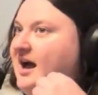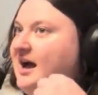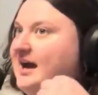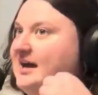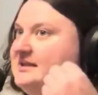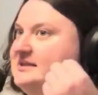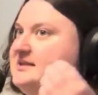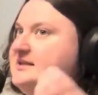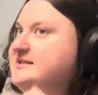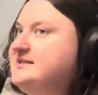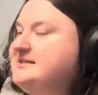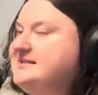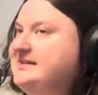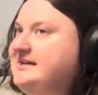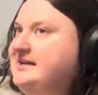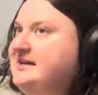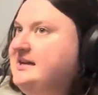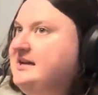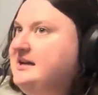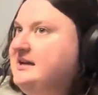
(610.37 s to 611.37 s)
And
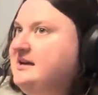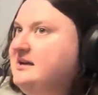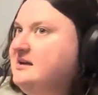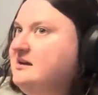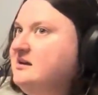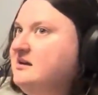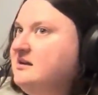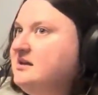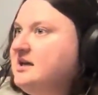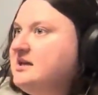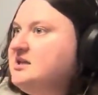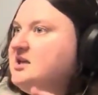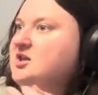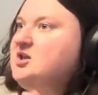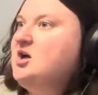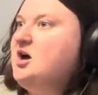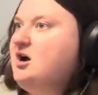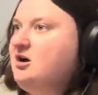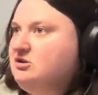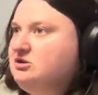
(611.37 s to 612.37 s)
seeing like the
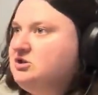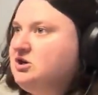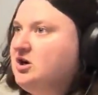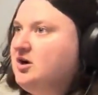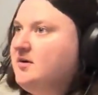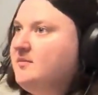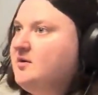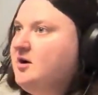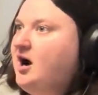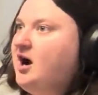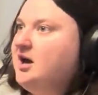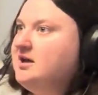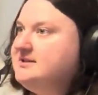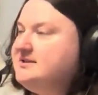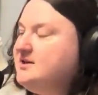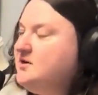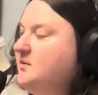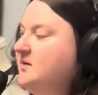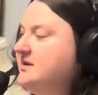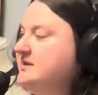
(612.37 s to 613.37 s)
long-term
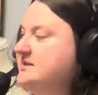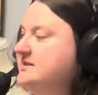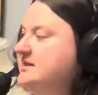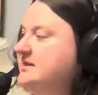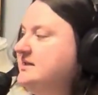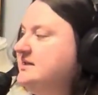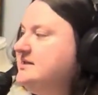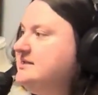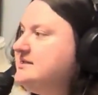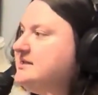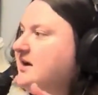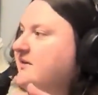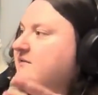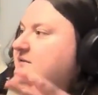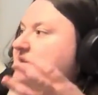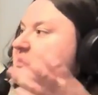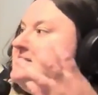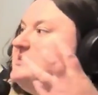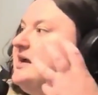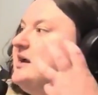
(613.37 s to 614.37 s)
consequences of
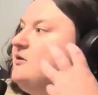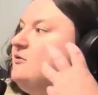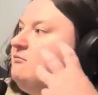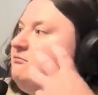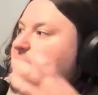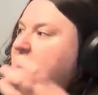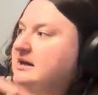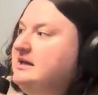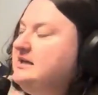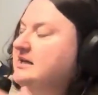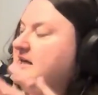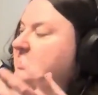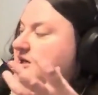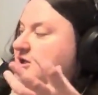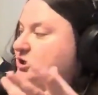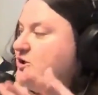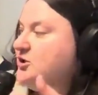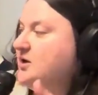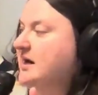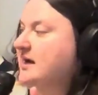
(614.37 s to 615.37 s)
this like really
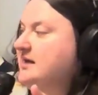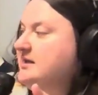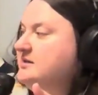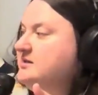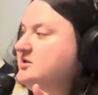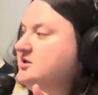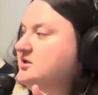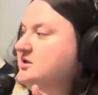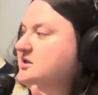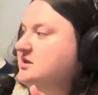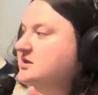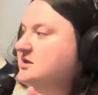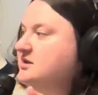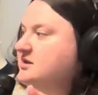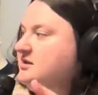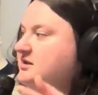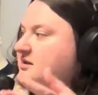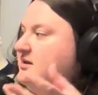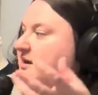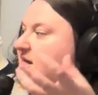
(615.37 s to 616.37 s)
entrenched,
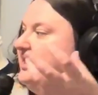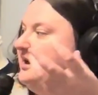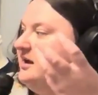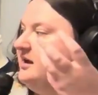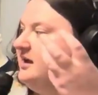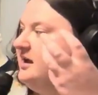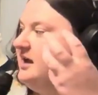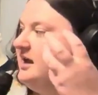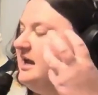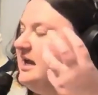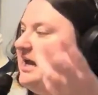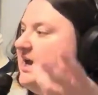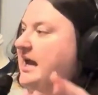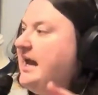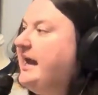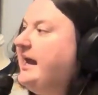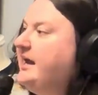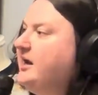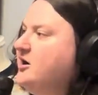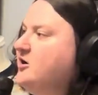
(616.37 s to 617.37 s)

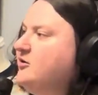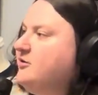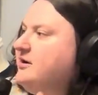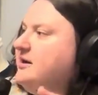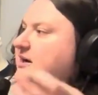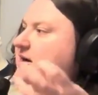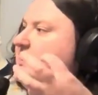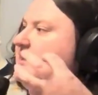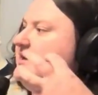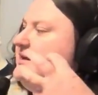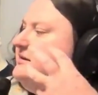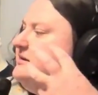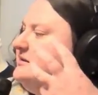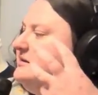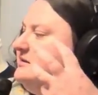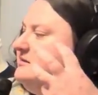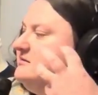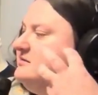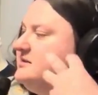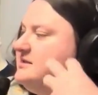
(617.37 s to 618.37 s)
angry
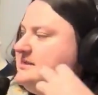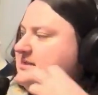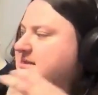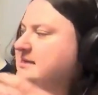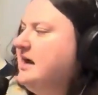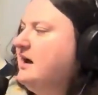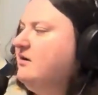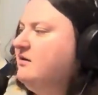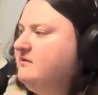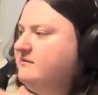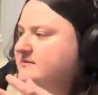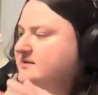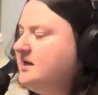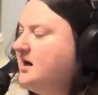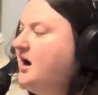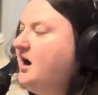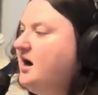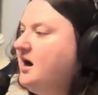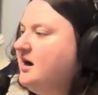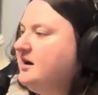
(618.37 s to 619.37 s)

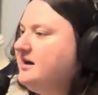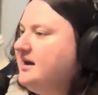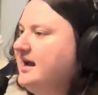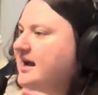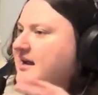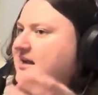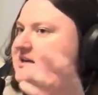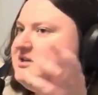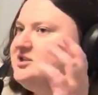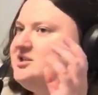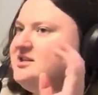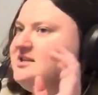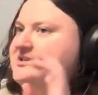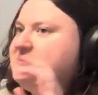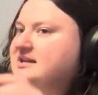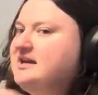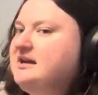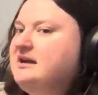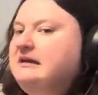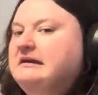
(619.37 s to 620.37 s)
self-talk. And it's
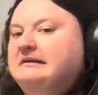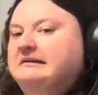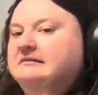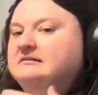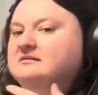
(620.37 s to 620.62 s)
just like,